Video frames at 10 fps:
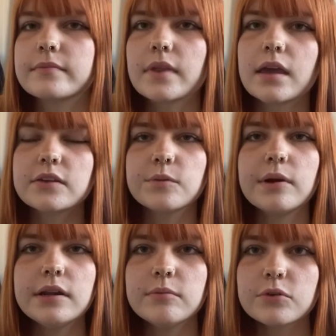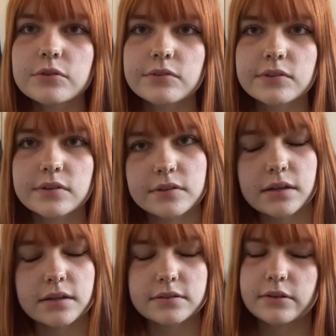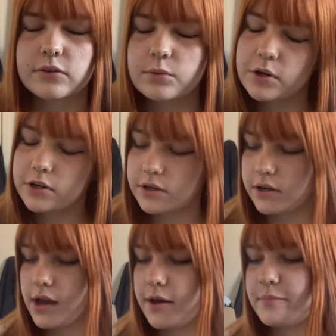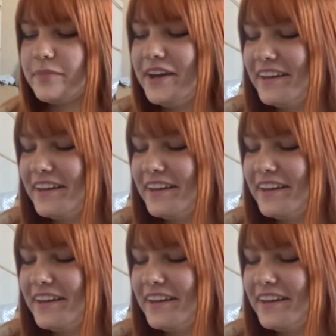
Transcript: explaining books is a lot of work. Okay.